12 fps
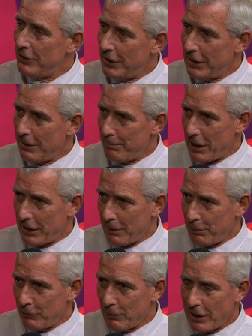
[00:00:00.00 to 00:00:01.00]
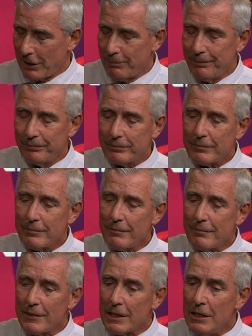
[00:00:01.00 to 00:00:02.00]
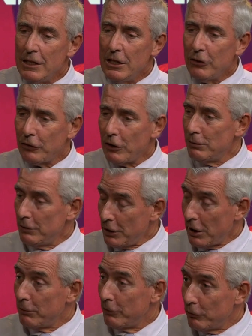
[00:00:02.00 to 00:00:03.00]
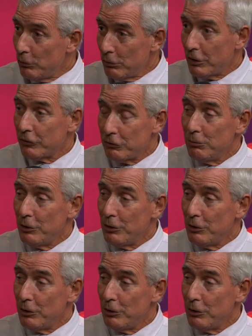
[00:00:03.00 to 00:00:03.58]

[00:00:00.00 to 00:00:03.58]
to get back up and running. So, you know, we've all got to